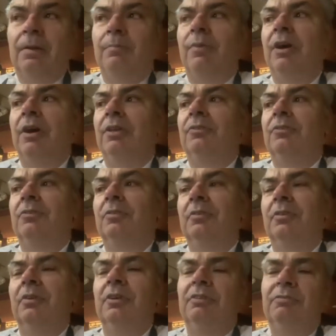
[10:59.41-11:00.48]
But
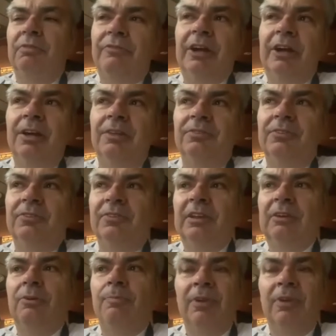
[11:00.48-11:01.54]
on the hand, it's
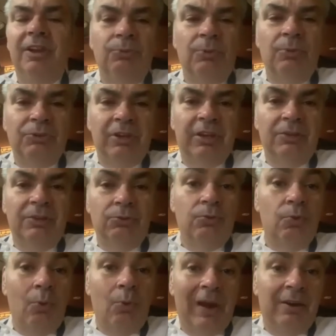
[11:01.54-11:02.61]
still a place where you can do
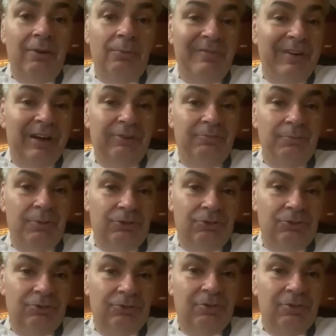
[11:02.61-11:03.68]
well without
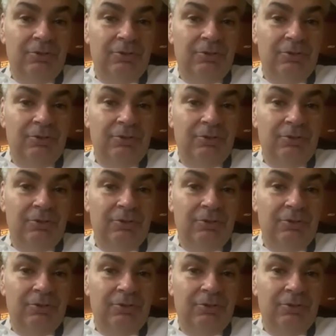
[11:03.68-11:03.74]
much.